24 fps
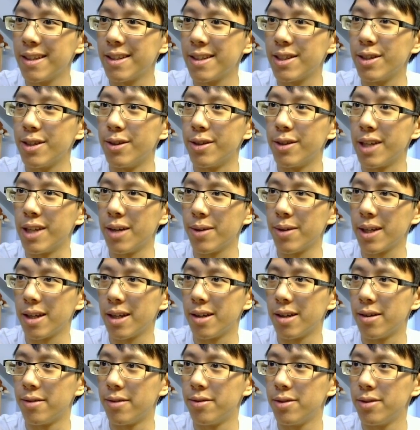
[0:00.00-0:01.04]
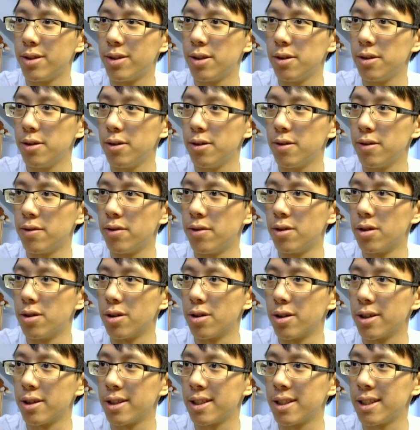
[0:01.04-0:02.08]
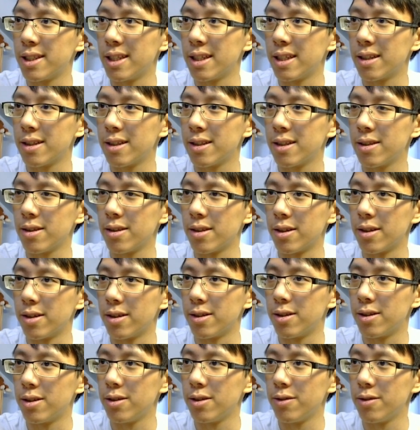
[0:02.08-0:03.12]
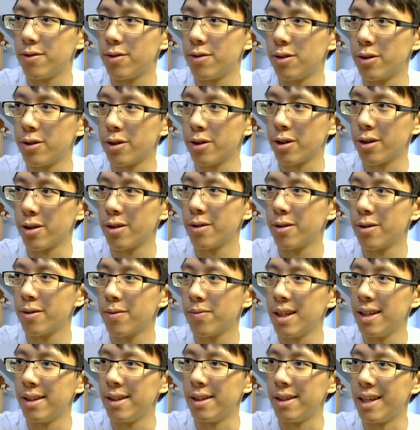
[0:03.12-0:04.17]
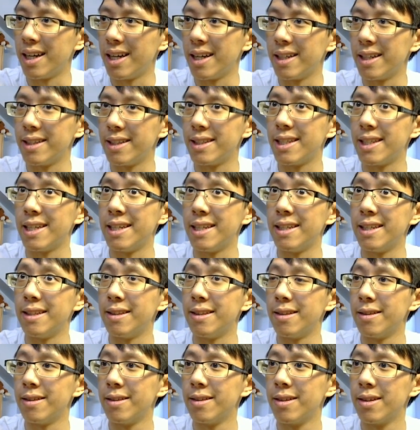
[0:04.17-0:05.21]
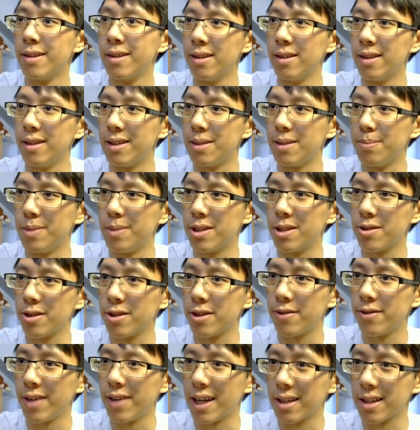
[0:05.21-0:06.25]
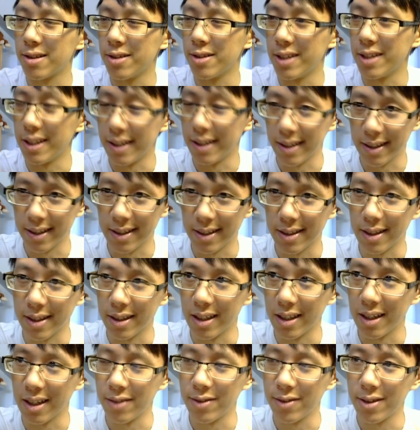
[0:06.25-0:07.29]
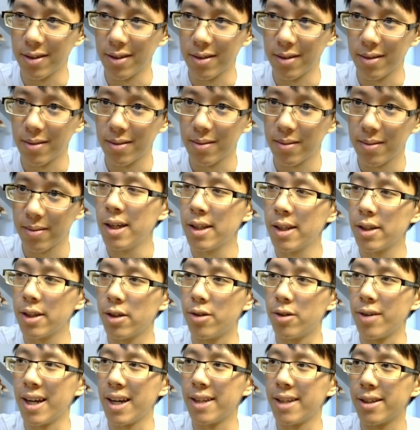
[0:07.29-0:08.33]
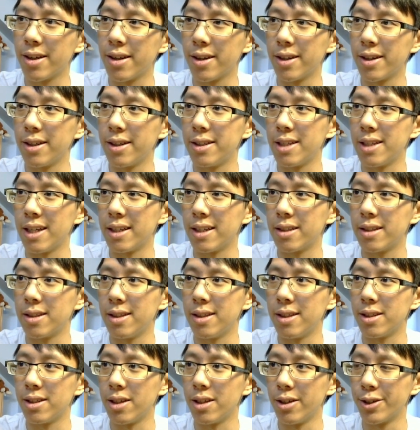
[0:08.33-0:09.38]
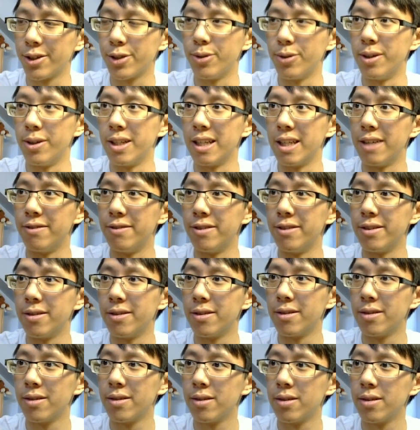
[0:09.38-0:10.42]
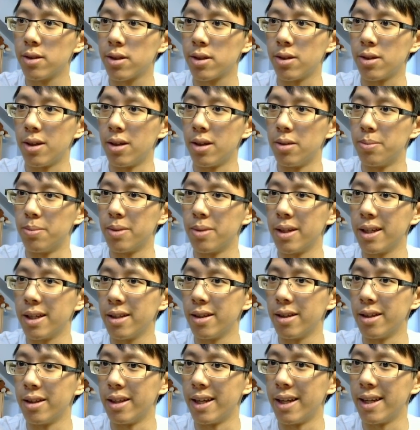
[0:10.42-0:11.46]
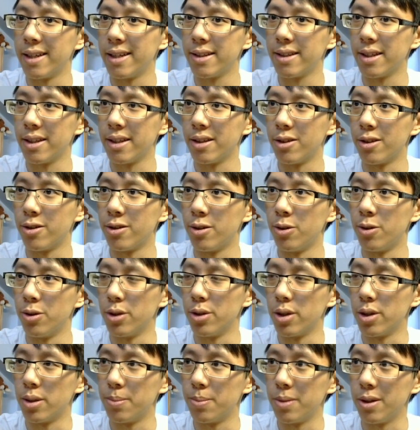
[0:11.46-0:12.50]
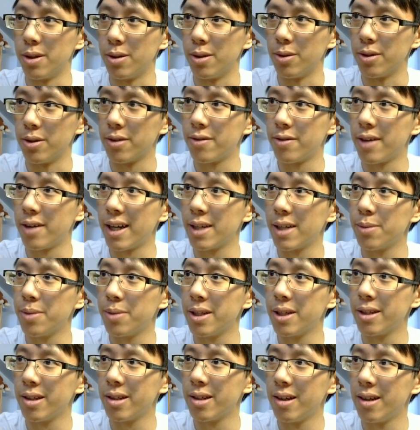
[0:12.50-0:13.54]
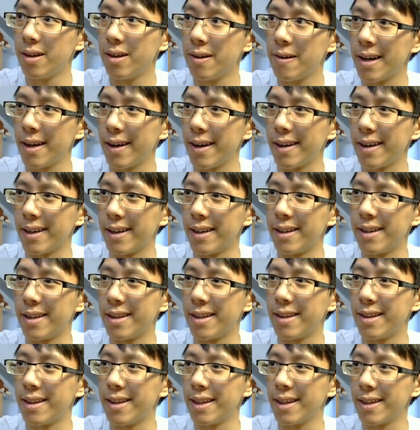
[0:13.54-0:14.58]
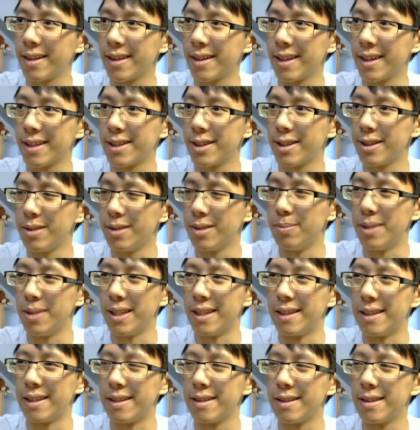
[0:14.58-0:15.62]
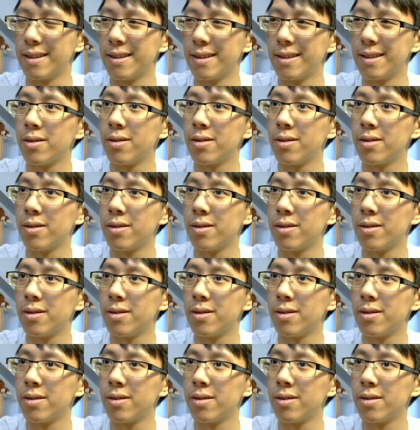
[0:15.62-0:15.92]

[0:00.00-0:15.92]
So now we have 2, 4, 6, or 2, 4, 9, 10. This Mishra's Factory is 11. The Grand Architect is also 11. So I'll play the land and then hold up Unified Will. And I think that should be it.